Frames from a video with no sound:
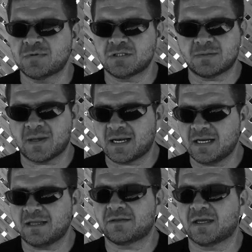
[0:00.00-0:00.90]
just about
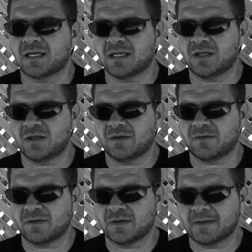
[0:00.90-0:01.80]

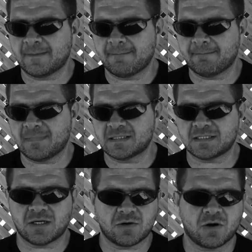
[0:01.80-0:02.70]
anything. Let's
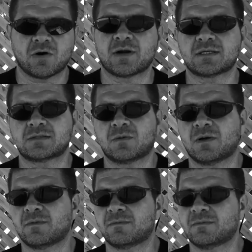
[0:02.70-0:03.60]
say you're an artist.
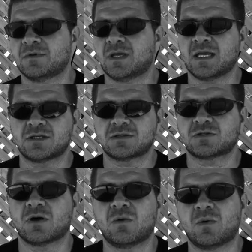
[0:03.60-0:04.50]
Well, you can't
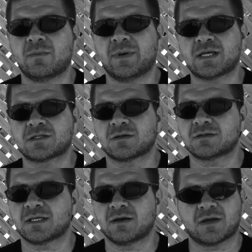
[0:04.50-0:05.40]
just draw one picture
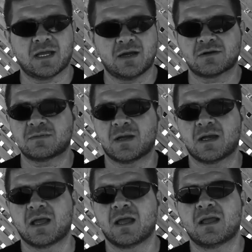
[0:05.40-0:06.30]
and say, okay,
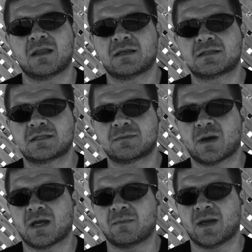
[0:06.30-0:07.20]
this is
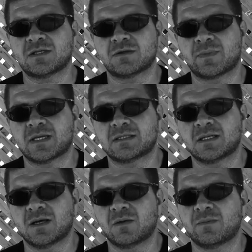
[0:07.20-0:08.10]
my masterpiece.
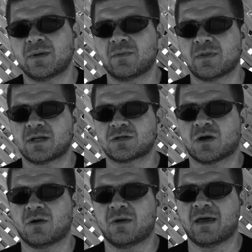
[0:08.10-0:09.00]
You know, people that
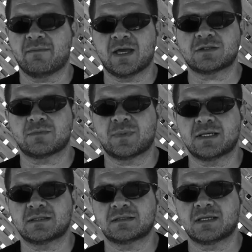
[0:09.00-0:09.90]
draw and have
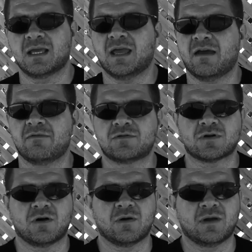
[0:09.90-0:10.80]
masterpieces have
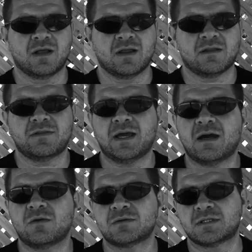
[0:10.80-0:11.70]
drawn
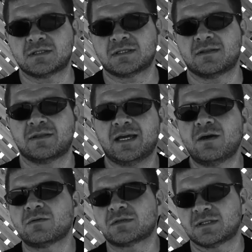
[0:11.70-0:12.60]
thousands and
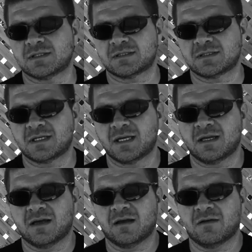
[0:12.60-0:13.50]
thousands
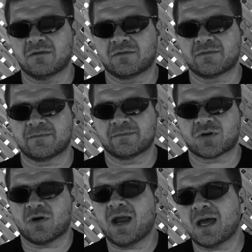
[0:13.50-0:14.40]
of
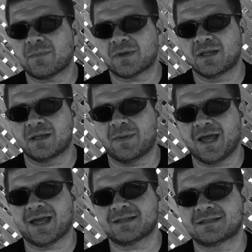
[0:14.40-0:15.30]
crap in the
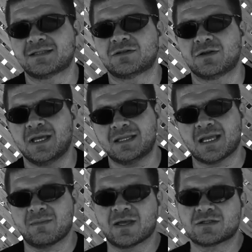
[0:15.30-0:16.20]
past to get
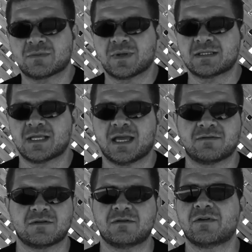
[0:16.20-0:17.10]
that masterpiece. They
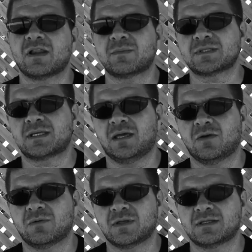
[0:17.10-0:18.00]
have to develop a
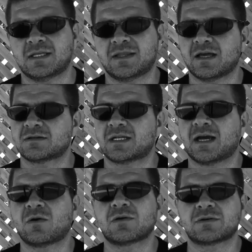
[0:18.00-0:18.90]
skill, the 10,000
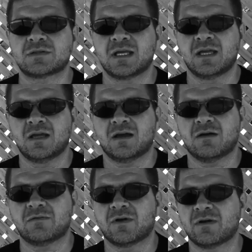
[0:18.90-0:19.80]
hours
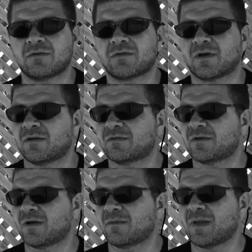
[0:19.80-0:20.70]
of
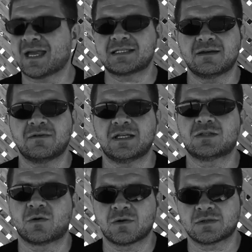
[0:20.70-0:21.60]
activity
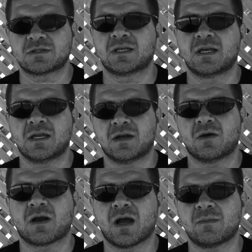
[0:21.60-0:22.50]
towards, you
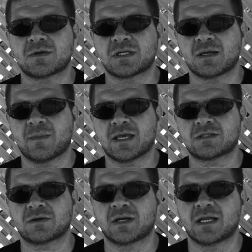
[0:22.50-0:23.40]
know, accomplishing a
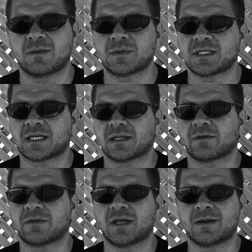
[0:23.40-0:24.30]
mastery in a
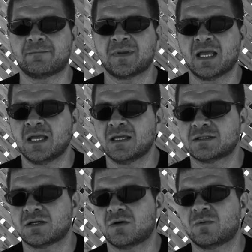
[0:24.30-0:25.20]
particular thing.
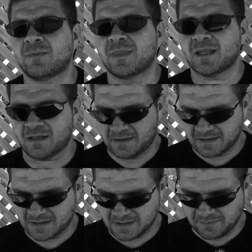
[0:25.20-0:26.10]
So this is